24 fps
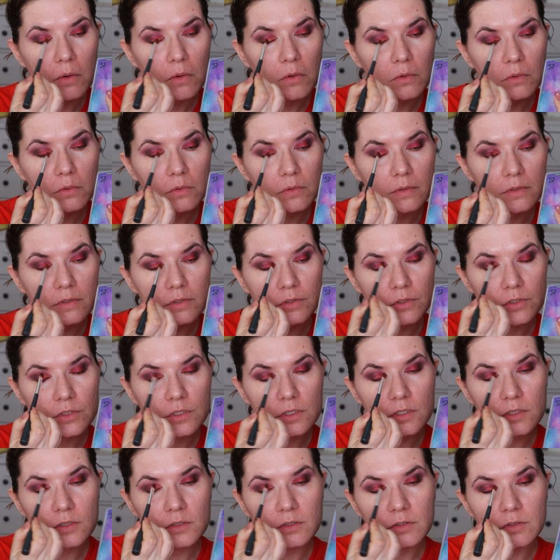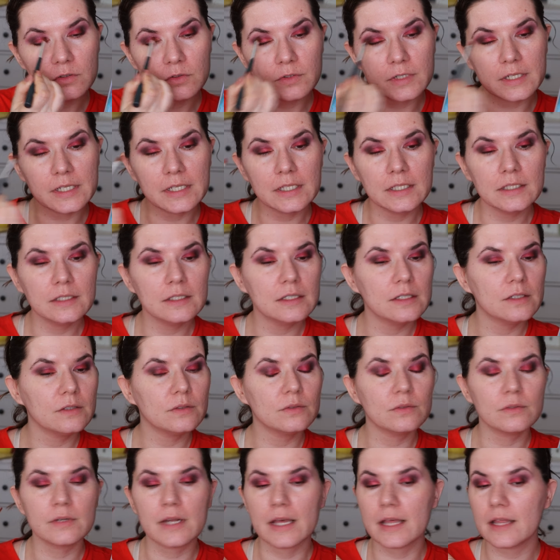Orange, green,
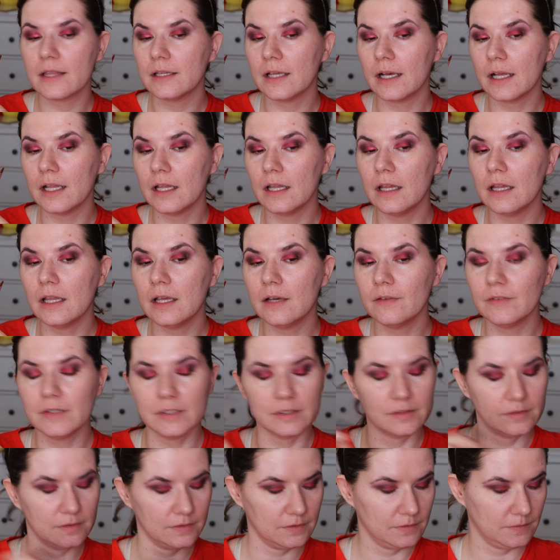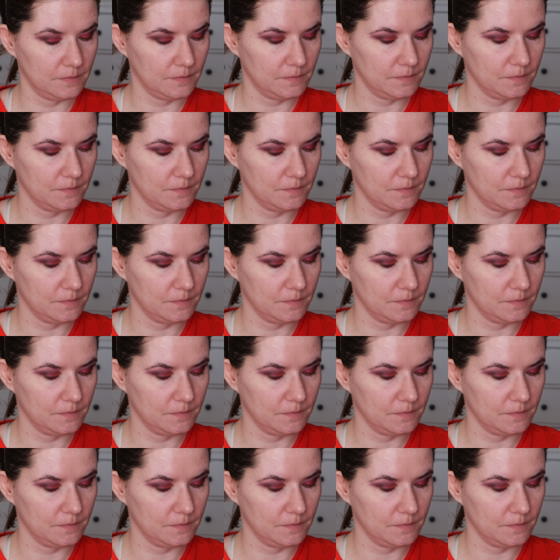red. I love it.